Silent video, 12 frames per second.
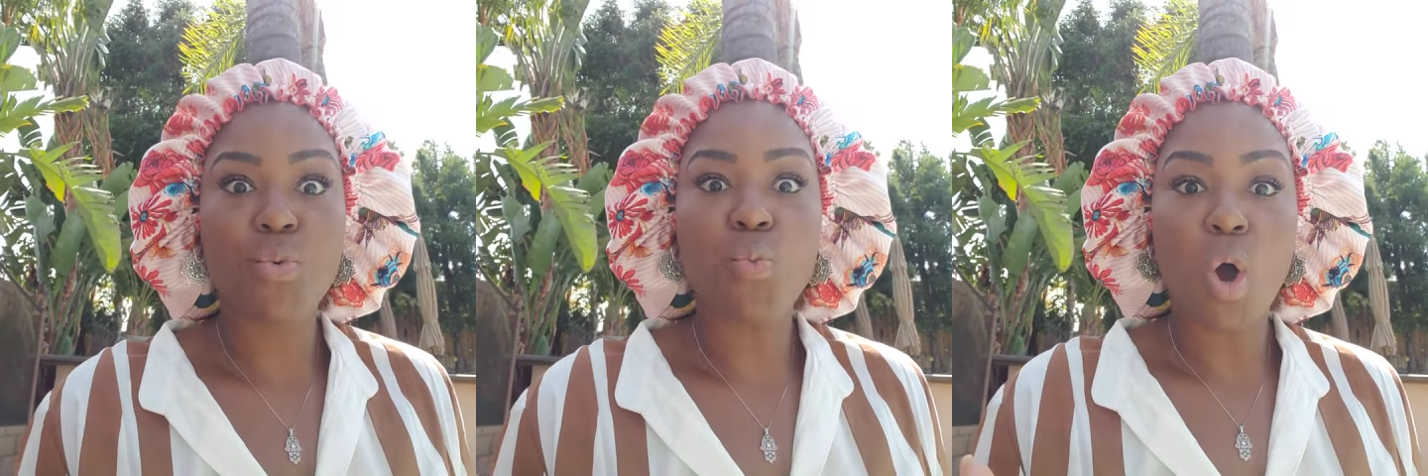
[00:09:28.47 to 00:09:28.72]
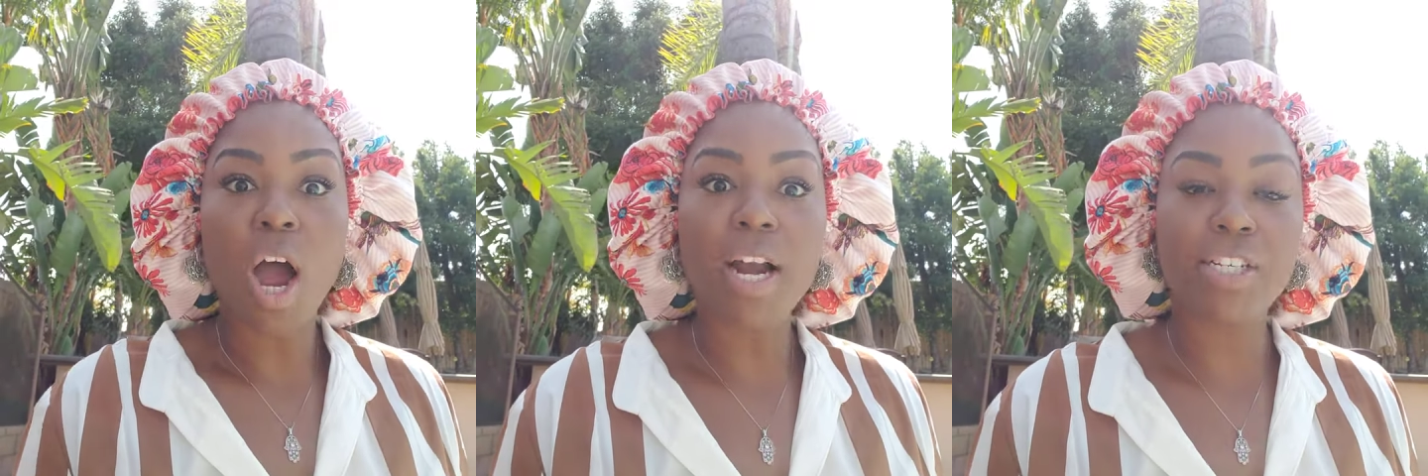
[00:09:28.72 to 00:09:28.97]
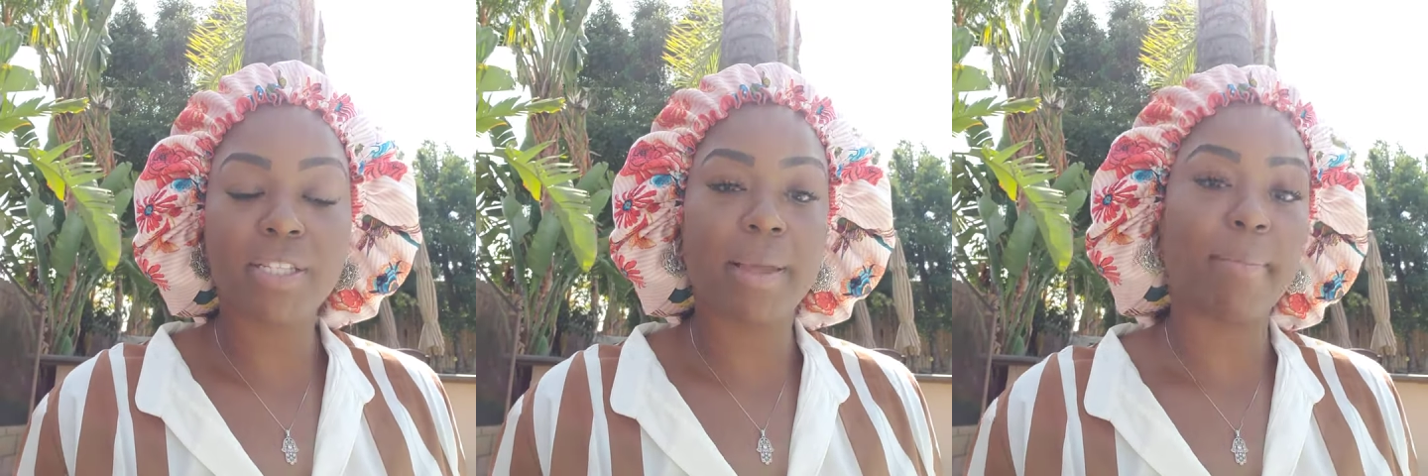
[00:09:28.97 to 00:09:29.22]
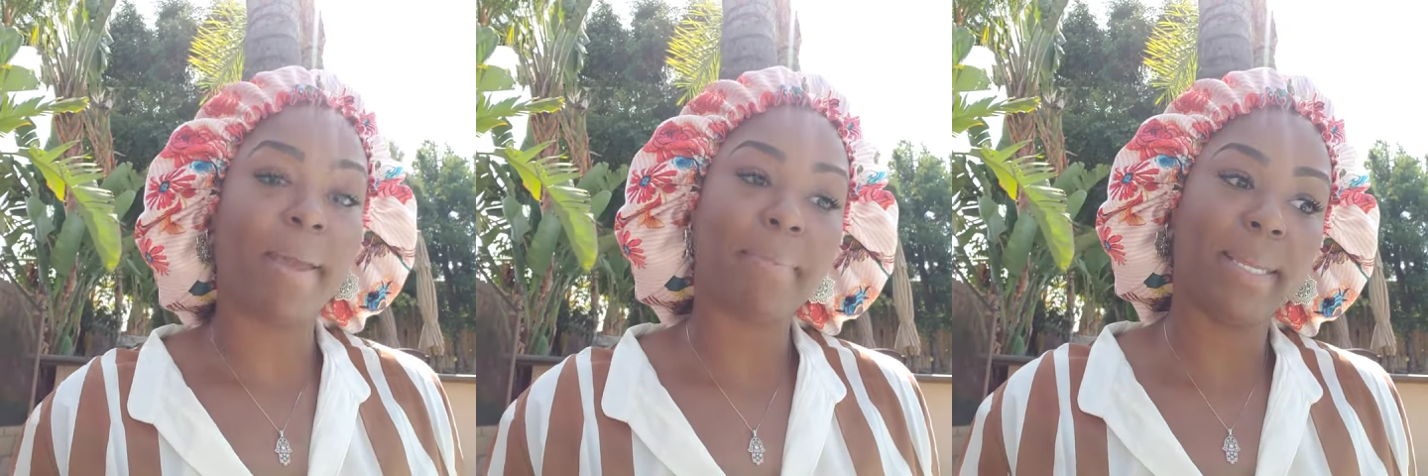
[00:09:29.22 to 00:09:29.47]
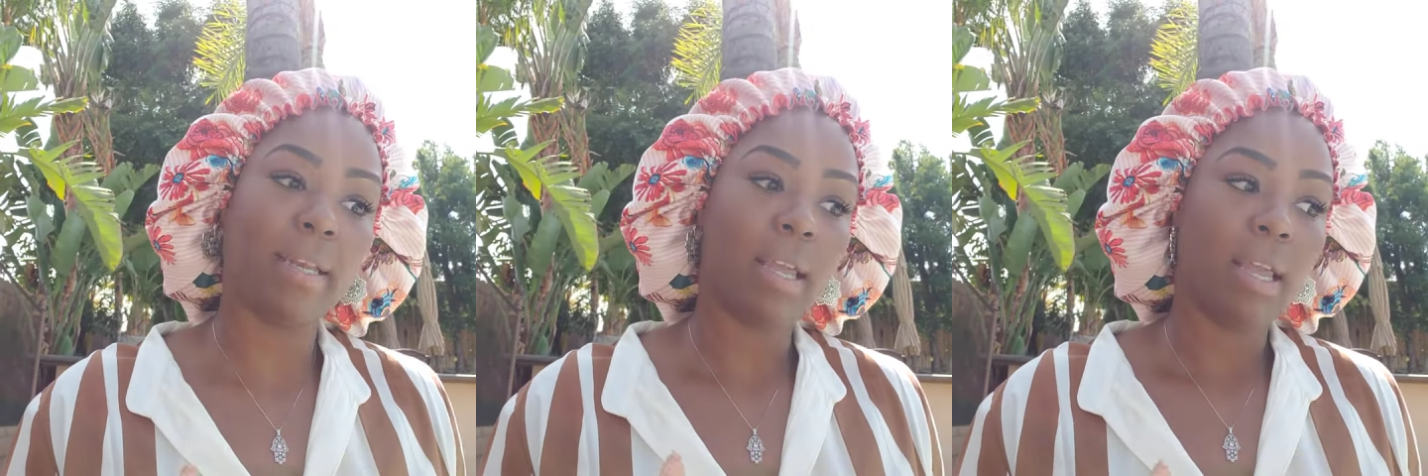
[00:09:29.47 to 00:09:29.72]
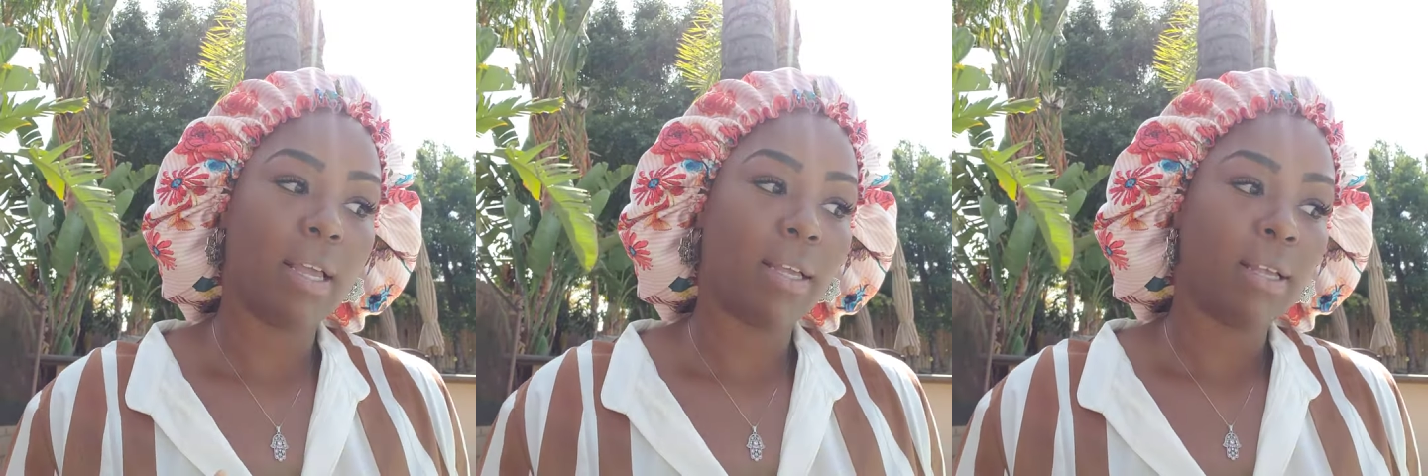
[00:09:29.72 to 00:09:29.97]
wash them. I mean,
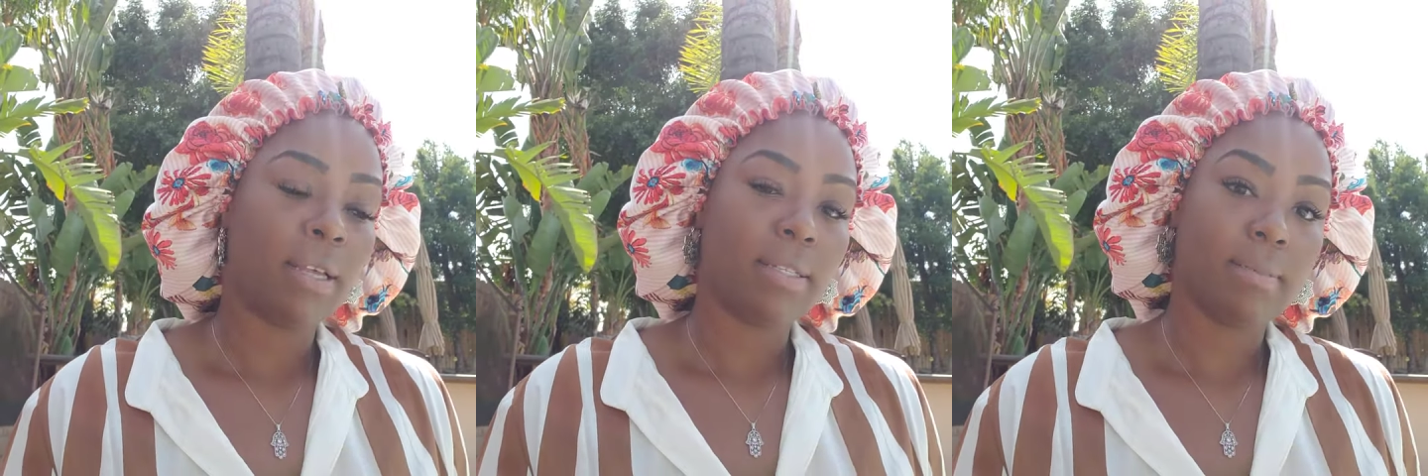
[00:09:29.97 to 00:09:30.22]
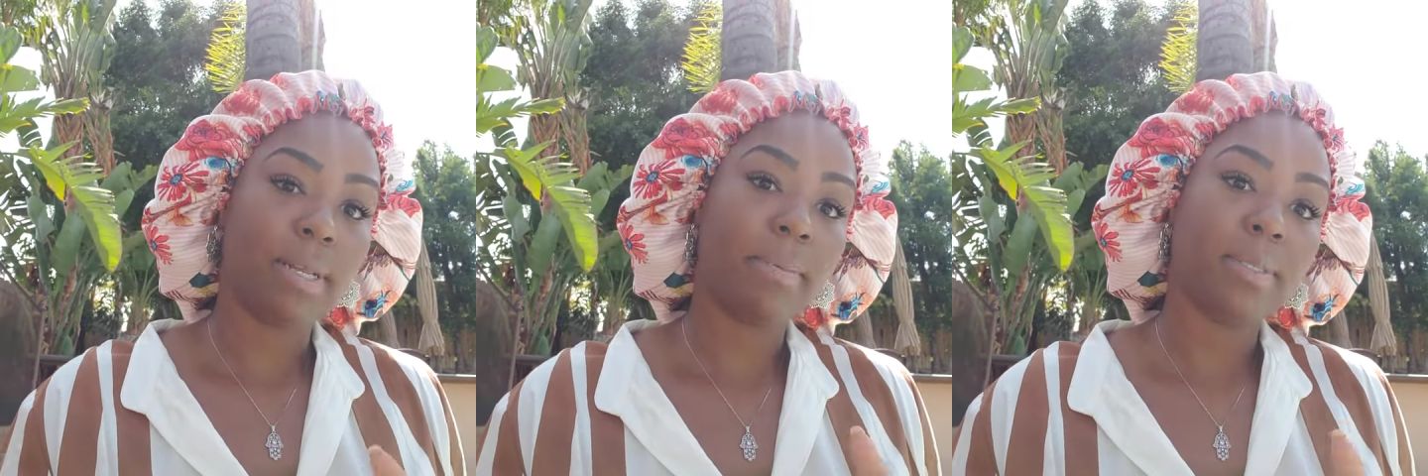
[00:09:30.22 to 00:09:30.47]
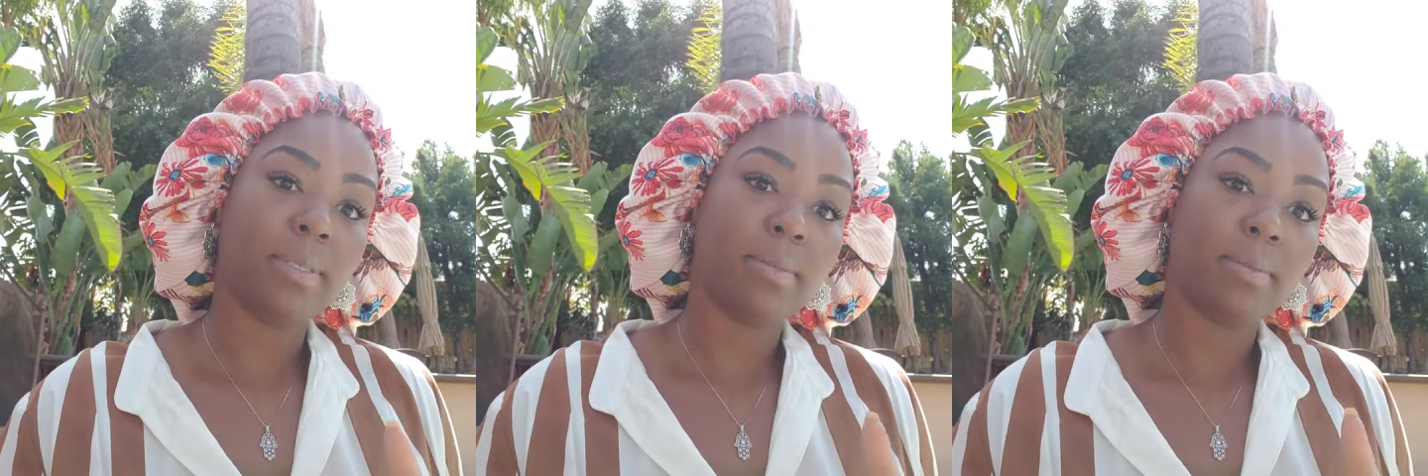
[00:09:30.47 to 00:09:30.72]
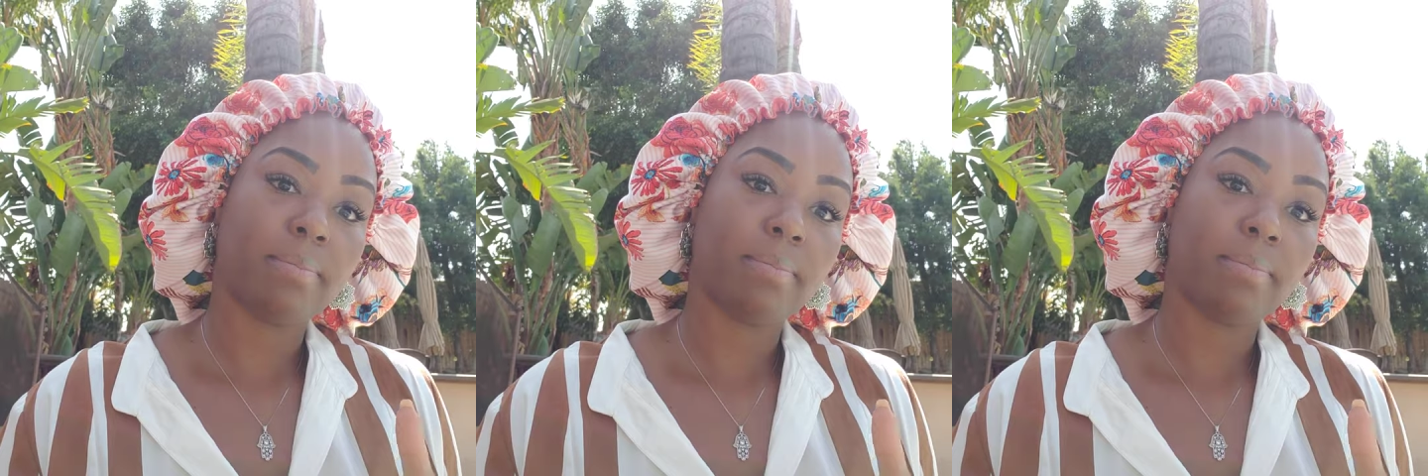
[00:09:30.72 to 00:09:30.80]
sometimes